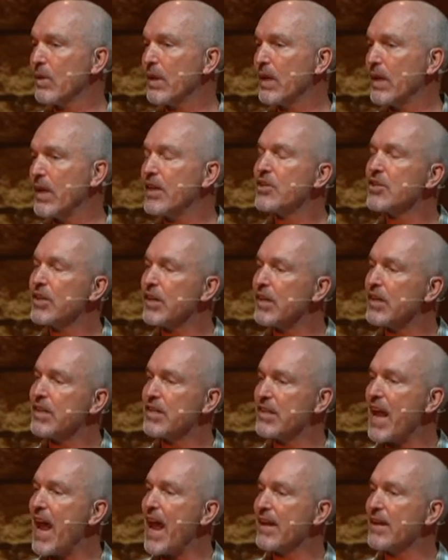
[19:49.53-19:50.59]
it should
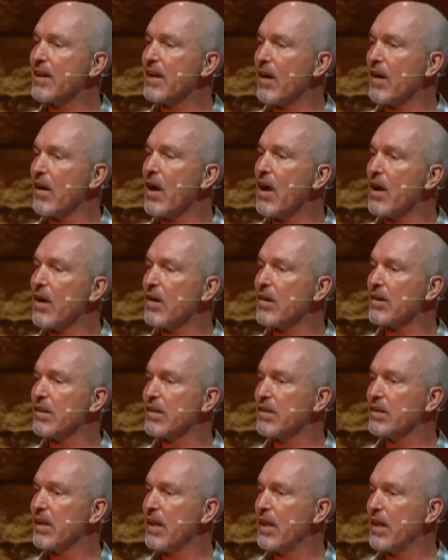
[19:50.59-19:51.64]
sadden our
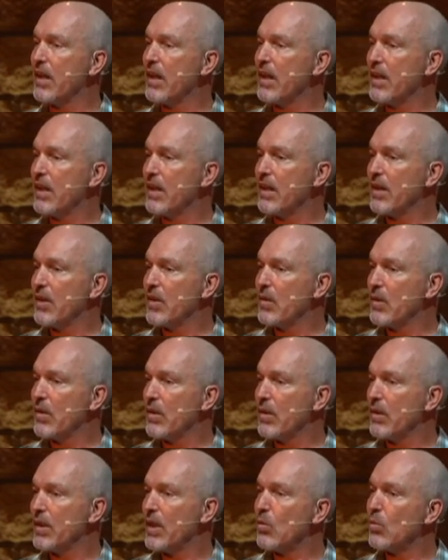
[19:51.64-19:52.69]
hearts
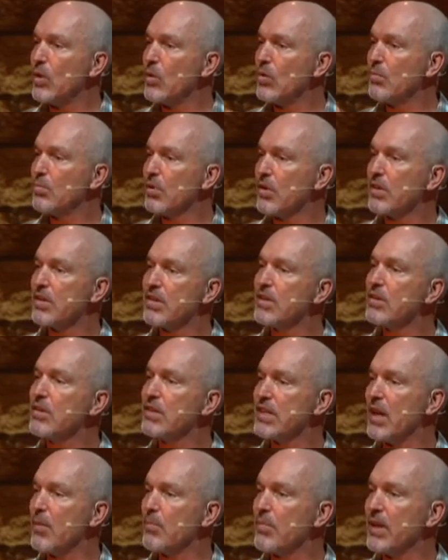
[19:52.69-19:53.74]
that we would pursue
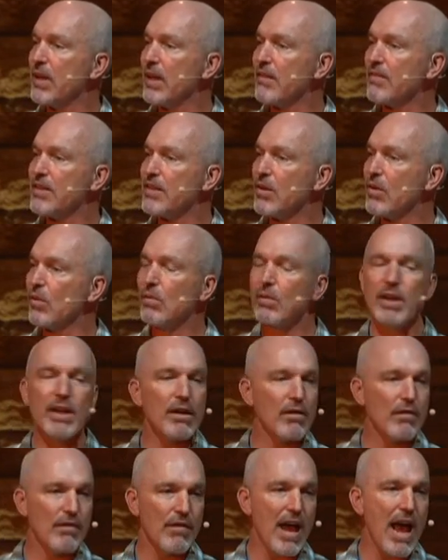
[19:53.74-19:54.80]
something of so
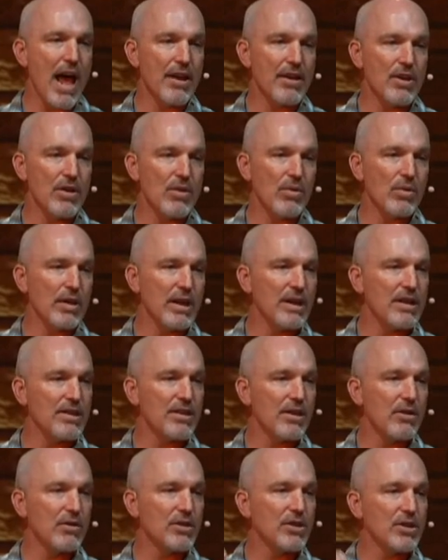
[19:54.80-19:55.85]
little value in
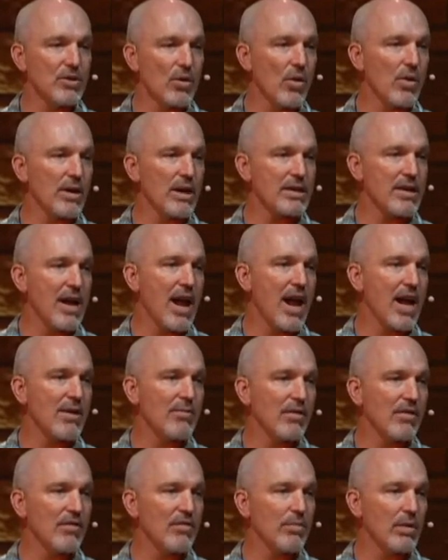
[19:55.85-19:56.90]
so short a
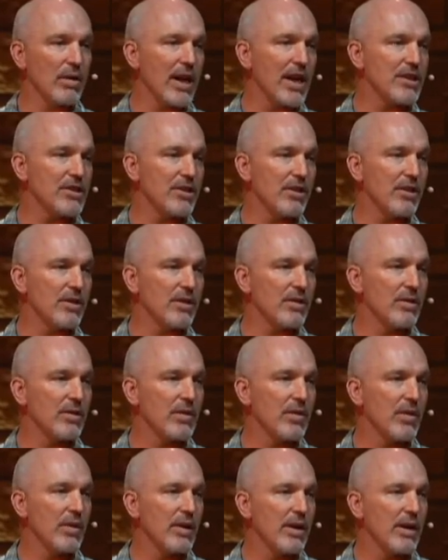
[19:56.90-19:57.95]
time of pleasure
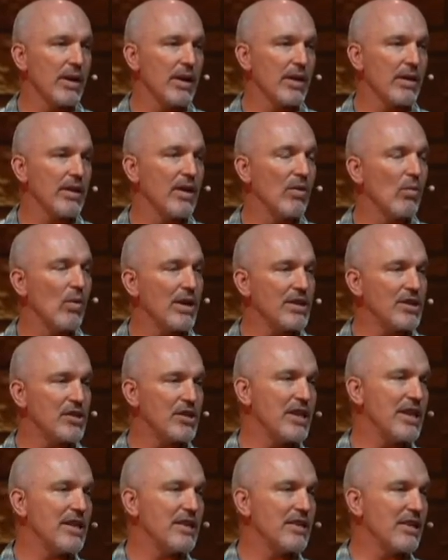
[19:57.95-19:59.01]
than what
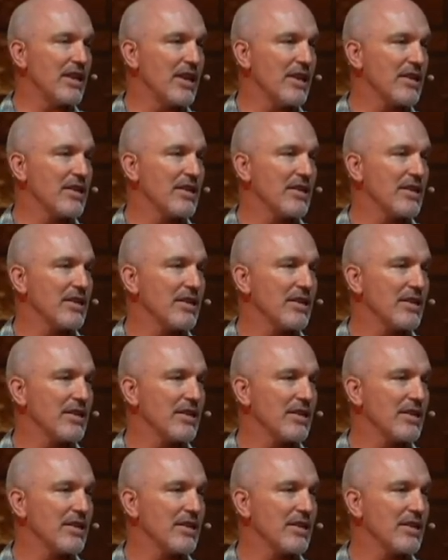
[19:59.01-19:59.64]
Jesus